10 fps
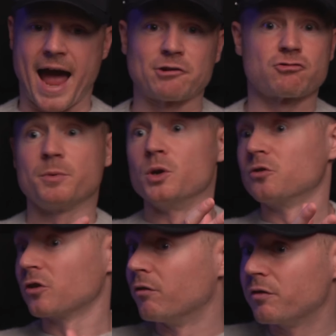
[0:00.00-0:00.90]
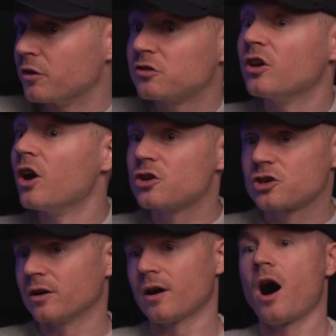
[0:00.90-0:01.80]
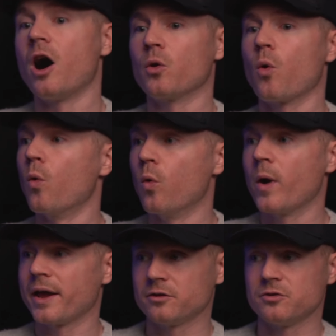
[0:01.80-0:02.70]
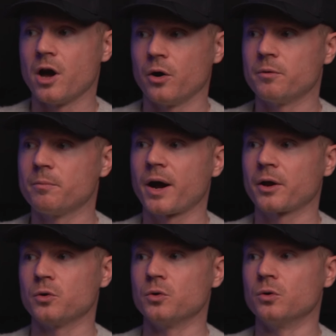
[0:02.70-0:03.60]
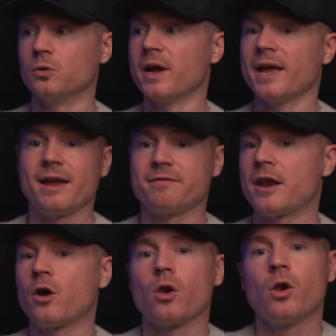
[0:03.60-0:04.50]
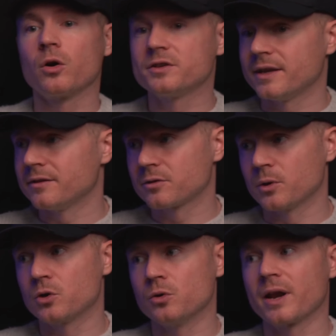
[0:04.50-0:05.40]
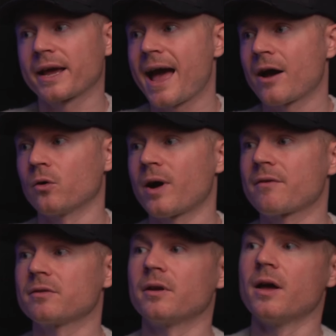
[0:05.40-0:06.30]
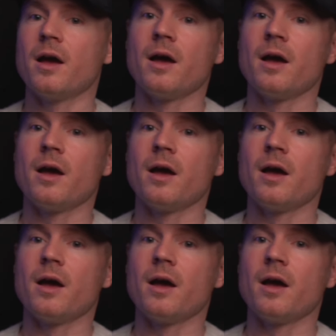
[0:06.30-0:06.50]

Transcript: attributes of the searcher aren't always known by Google if they're not logged into a Google account or haven't